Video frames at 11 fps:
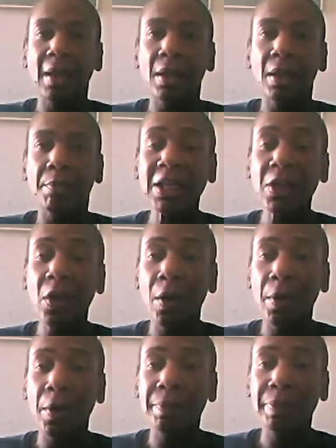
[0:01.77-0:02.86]
by
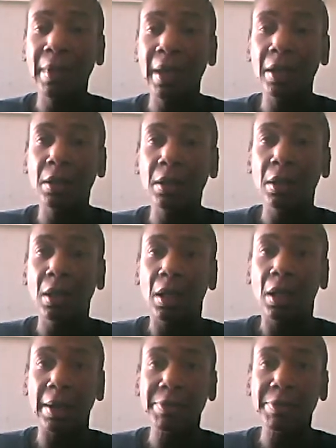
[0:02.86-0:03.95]
law,
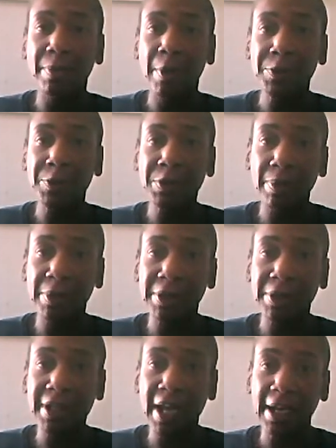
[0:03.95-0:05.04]
I'm supposed to be
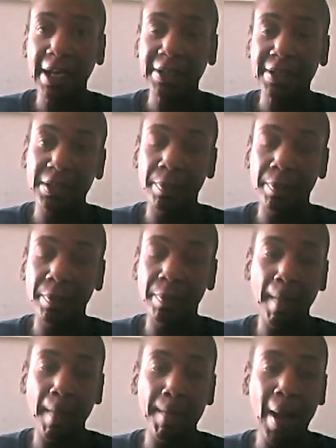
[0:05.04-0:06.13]
protected
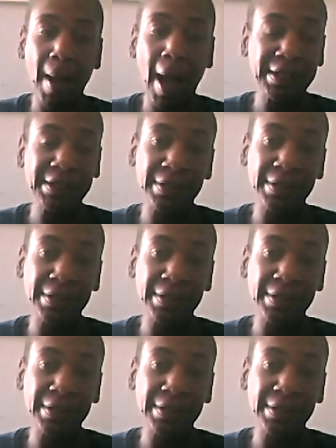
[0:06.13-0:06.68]
by the Sixth